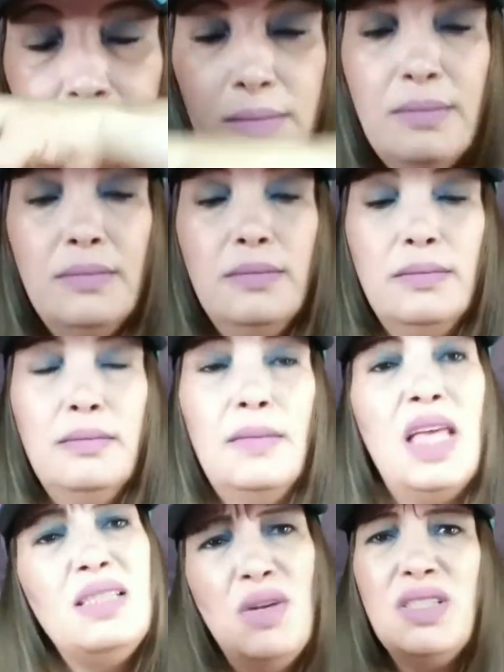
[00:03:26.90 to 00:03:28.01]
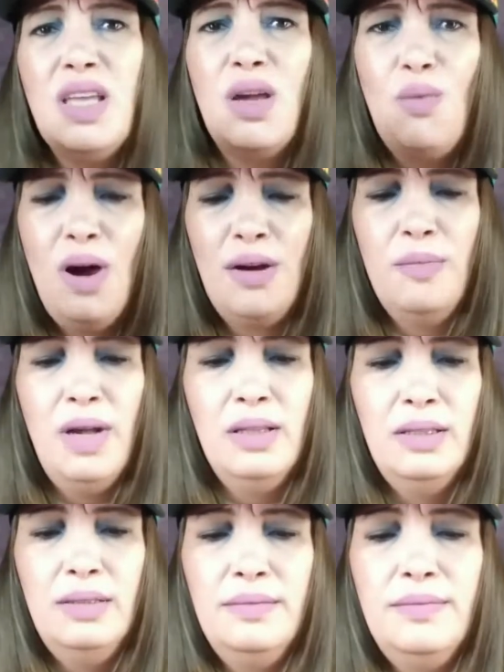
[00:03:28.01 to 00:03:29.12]
Mmm, smells like
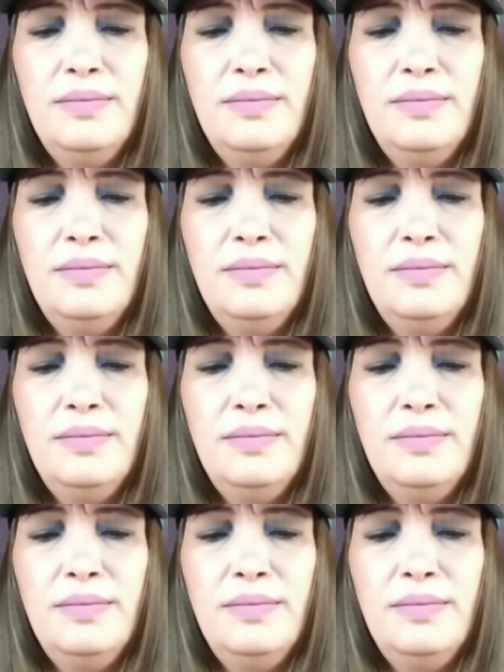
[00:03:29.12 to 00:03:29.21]
watermelon.